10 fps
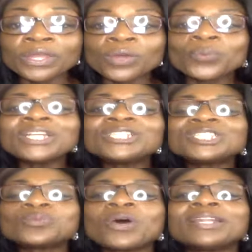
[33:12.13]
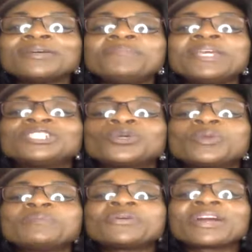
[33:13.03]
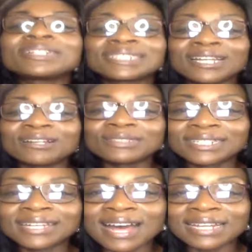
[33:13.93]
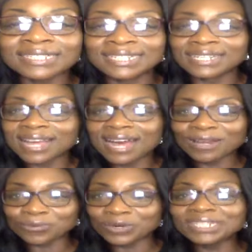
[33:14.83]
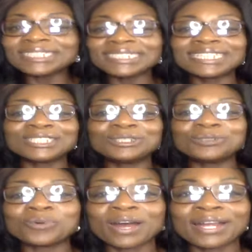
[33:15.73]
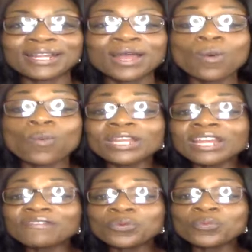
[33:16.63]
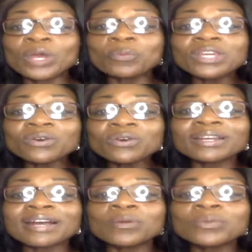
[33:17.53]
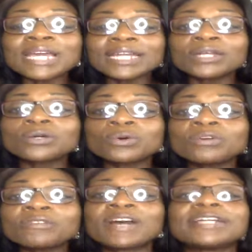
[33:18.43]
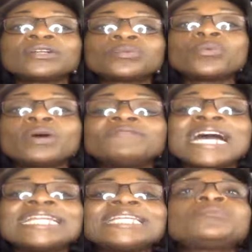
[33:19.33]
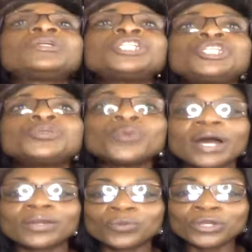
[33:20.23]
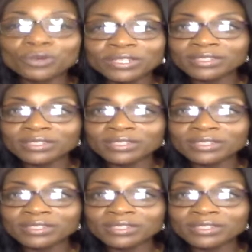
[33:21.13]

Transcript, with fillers: We just want to make sure we bring ourselves to God and say, God, what is it that you want? Whatever, when we go to God, we got to go and find out, Daddy, what do you want? We are,